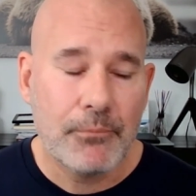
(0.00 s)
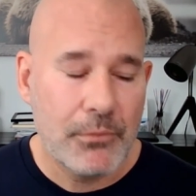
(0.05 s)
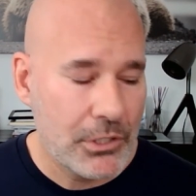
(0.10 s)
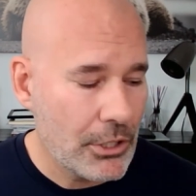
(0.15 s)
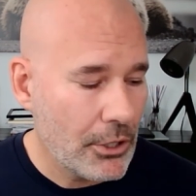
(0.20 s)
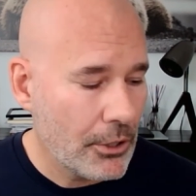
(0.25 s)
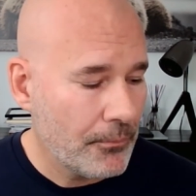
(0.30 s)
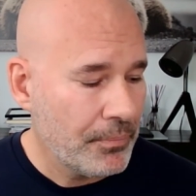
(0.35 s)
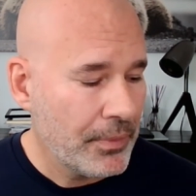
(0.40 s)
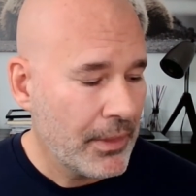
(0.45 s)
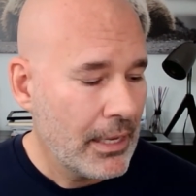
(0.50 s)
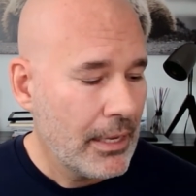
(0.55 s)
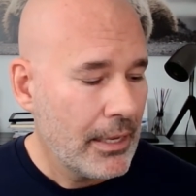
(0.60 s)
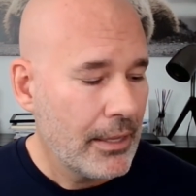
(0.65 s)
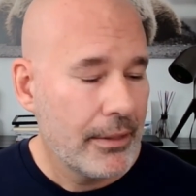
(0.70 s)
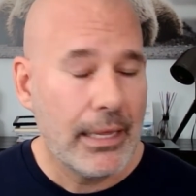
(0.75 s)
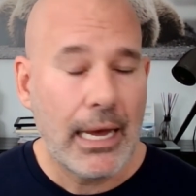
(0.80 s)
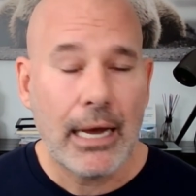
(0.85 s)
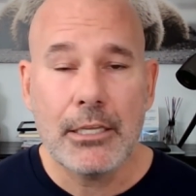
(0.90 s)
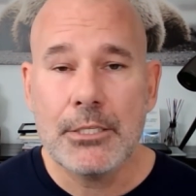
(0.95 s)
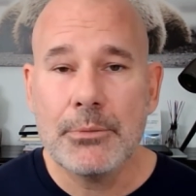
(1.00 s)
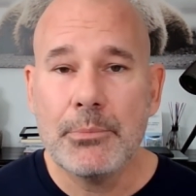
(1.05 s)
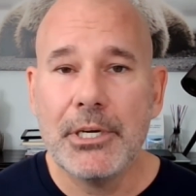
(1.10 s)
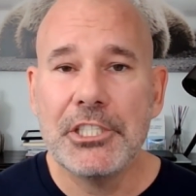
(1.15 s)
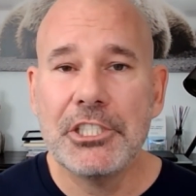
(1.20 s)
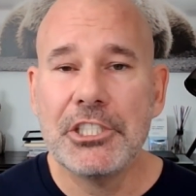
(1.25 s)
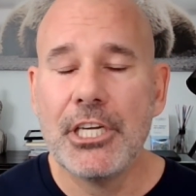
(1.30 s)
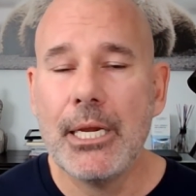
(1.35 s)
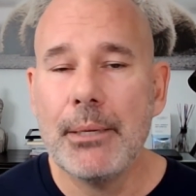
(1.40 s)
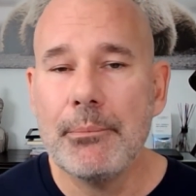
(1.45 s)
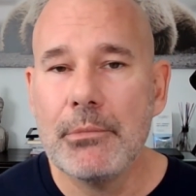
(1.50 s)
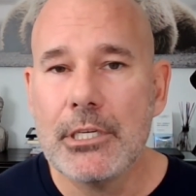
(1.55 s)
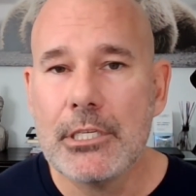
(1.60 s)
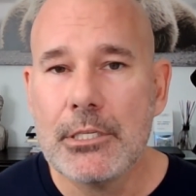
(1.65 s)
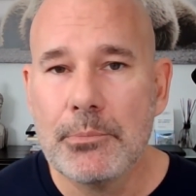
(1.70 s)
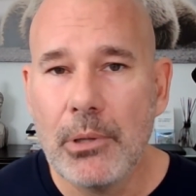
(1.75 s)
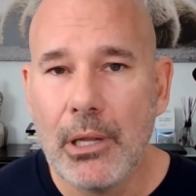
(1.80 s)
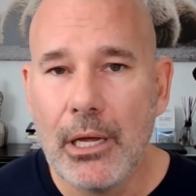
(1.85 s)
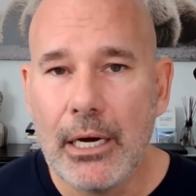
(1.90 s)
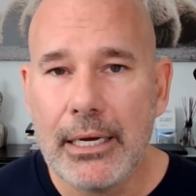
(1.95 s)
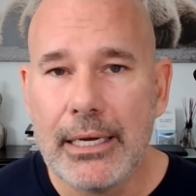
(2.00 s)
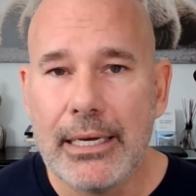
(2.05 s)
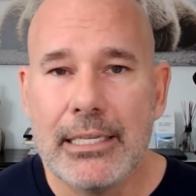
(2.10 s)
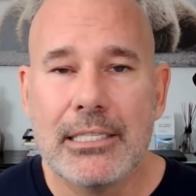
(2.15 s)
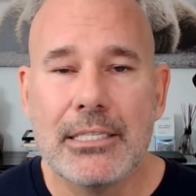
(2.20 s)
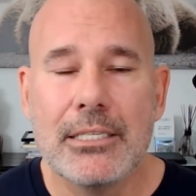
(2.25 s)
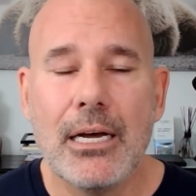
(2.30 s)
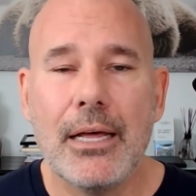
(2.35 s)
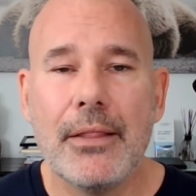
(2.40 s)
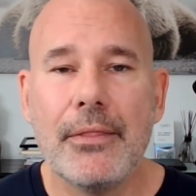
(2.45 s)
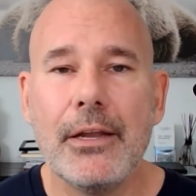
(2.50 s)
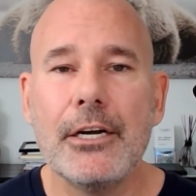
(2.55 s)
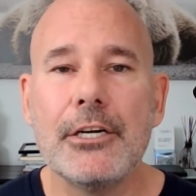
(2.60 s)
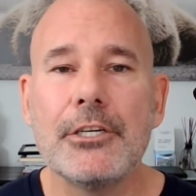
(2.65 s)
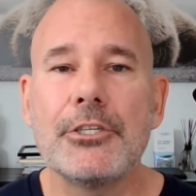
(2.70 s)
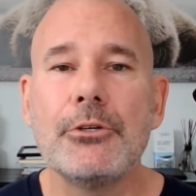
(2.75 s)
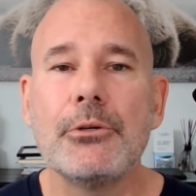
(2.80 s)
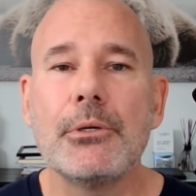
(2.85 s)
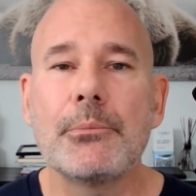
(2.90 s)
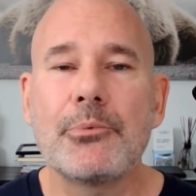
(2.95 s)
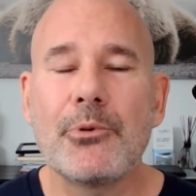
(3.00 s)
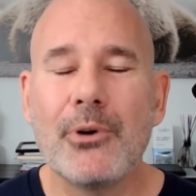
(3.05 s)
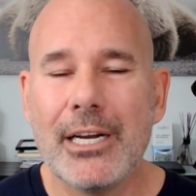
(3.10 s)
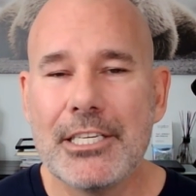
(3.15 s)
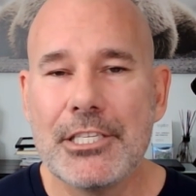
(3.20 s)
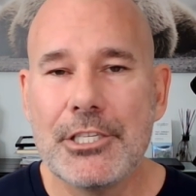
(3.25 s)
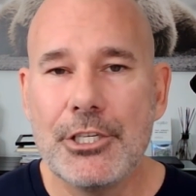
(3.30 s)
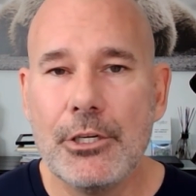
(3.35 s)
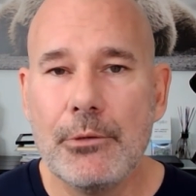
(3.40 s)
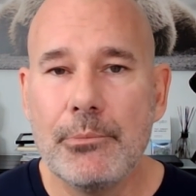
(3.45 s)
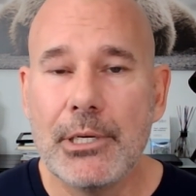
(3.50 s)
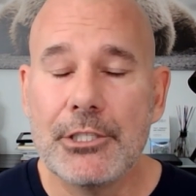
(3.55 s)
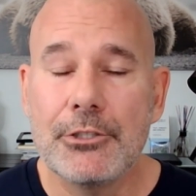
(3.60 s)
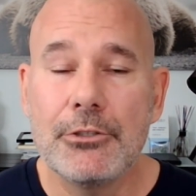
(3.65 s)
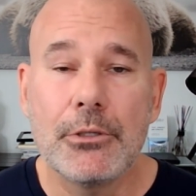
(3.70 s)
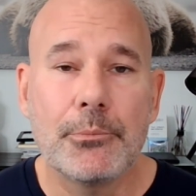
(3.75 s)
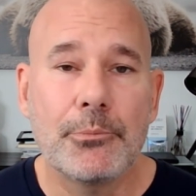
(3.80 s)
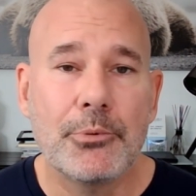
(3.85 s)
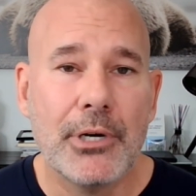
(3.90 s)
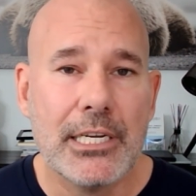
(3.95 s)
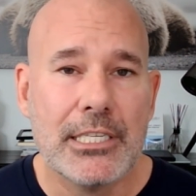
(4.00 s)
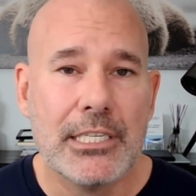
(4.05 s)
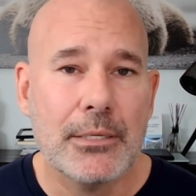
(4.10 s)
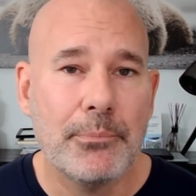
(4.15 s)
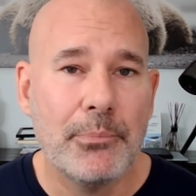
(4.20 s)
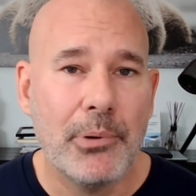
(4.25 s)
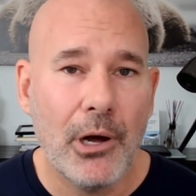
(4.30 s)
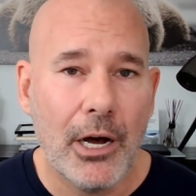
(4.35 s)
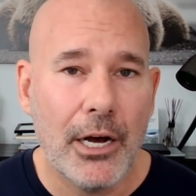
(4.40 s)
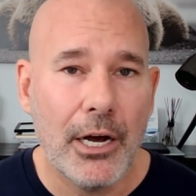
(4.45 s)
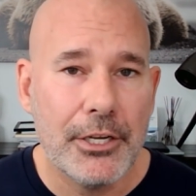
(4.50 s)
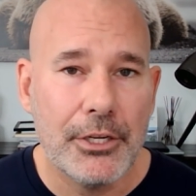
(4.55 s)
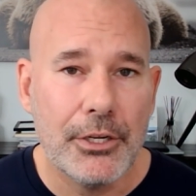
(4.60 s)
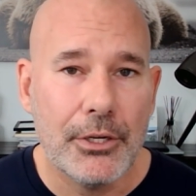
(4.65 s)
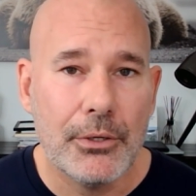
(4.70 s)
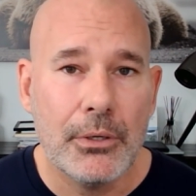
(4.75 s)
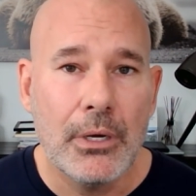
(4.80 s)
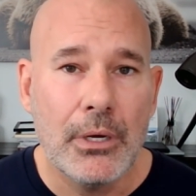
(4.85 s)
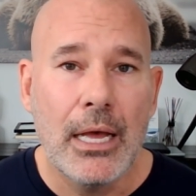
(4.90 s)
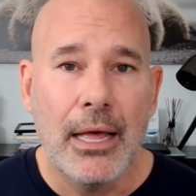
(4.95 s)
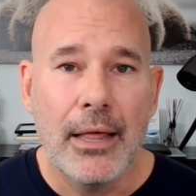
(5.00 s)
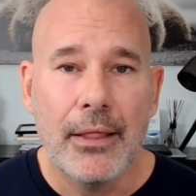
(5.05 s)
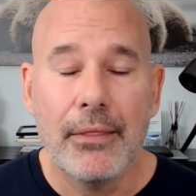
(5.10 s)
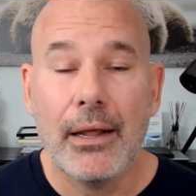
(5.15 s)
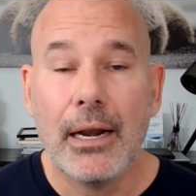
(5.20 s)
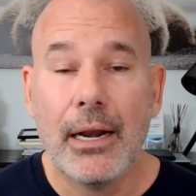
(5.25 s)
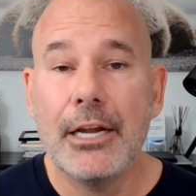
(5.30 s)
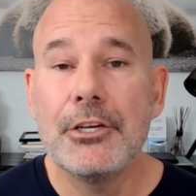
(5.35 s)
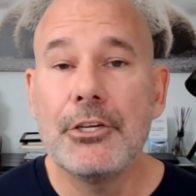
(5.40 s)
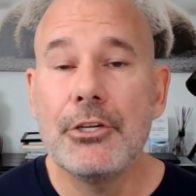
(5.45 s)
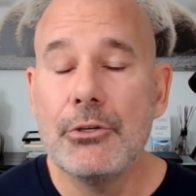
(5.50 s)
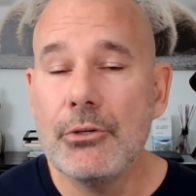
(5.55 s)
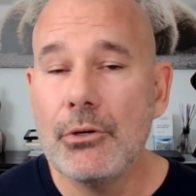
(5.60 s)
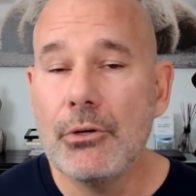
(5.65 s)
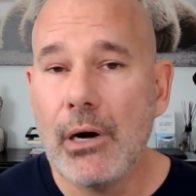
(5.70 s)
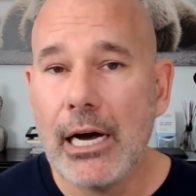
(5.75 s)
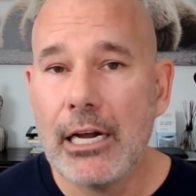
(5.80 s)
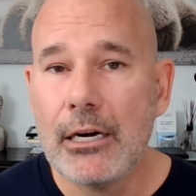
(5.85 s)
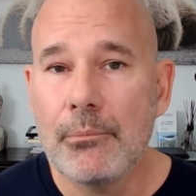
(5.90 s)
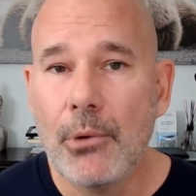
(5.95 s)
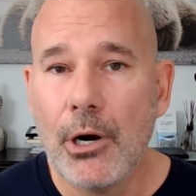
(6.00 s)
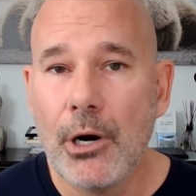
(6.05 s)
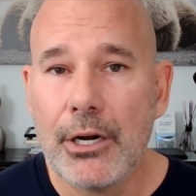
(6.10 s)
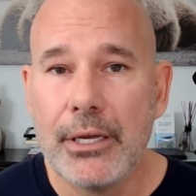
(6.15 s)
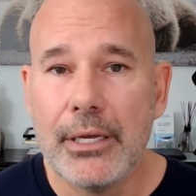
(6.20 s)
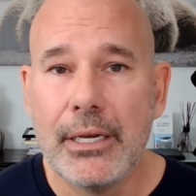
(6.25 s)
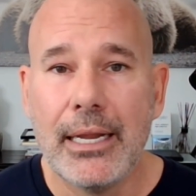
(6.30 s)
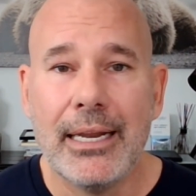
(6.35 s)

So that's my shameless plug. It's not there to impress you, but to impress upon you that I do know how to market.